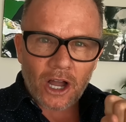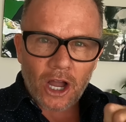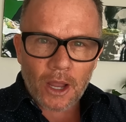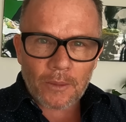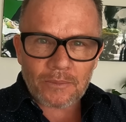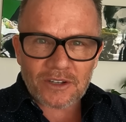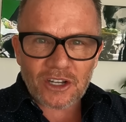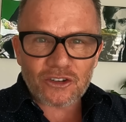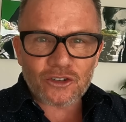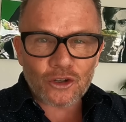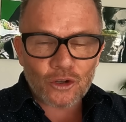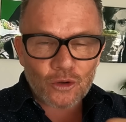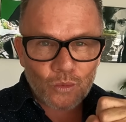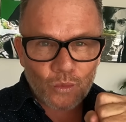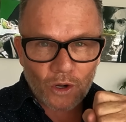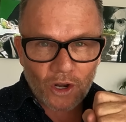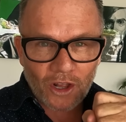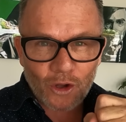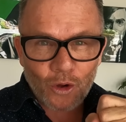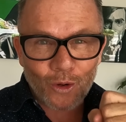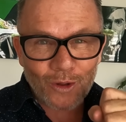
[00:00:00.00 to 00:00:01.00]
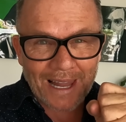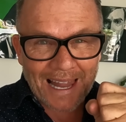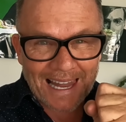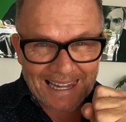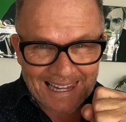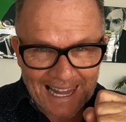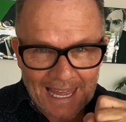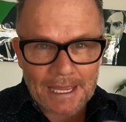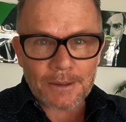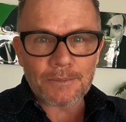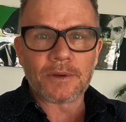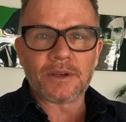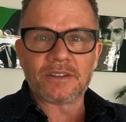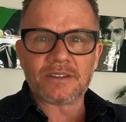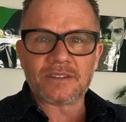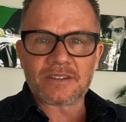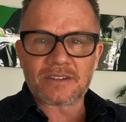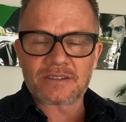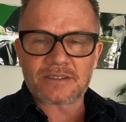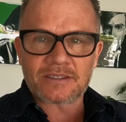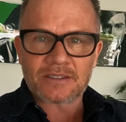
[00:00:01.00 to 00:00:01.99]
I'm gonna do what I call a
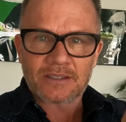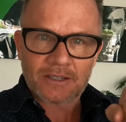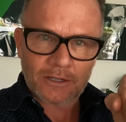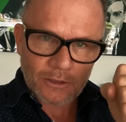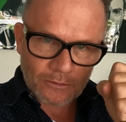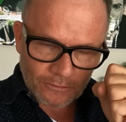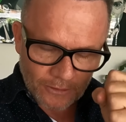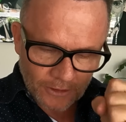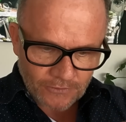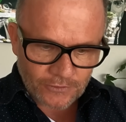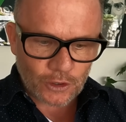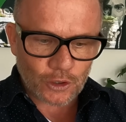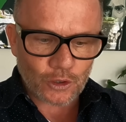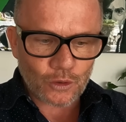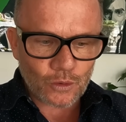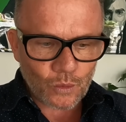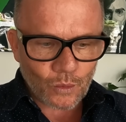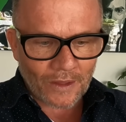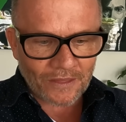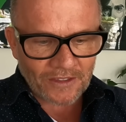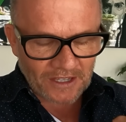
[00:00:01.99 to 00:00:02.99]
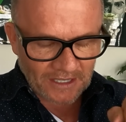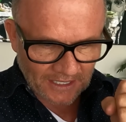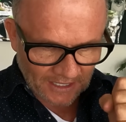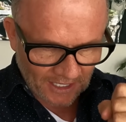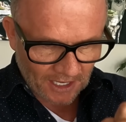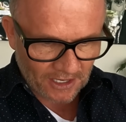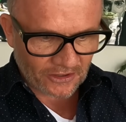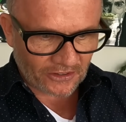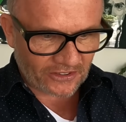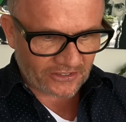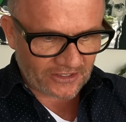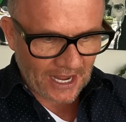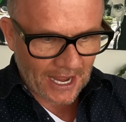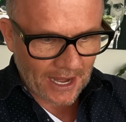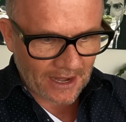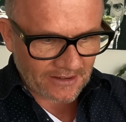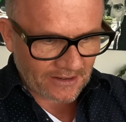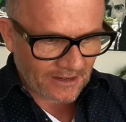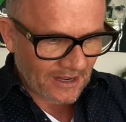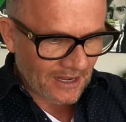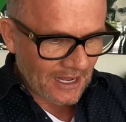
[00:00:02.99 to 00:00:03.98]
layman's review, one that you can
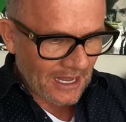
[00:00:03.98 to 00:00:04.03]
understand.